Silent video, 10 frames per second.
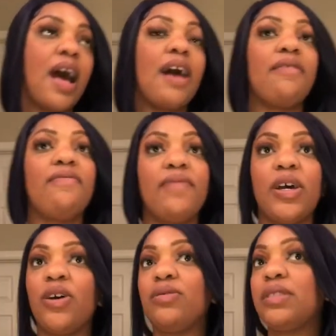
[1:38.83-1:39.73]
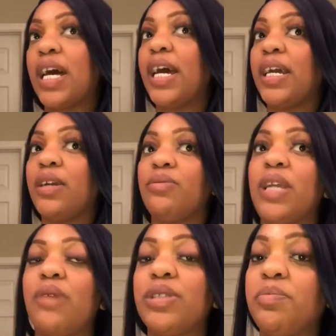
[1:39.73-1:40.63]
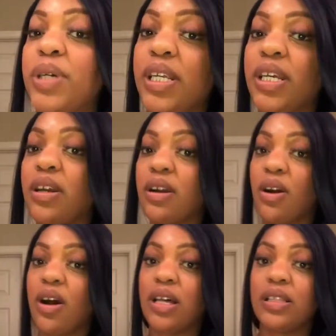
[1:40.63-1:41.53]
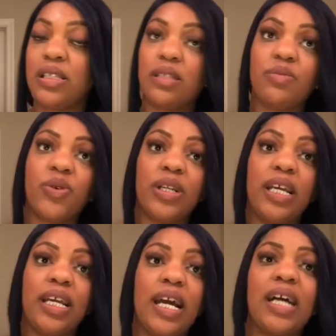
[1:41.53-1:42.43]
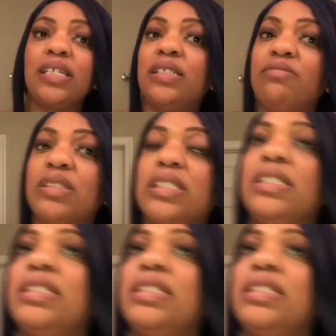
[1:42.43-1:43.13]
I felt like when I was putting her on this morning, I couldn't really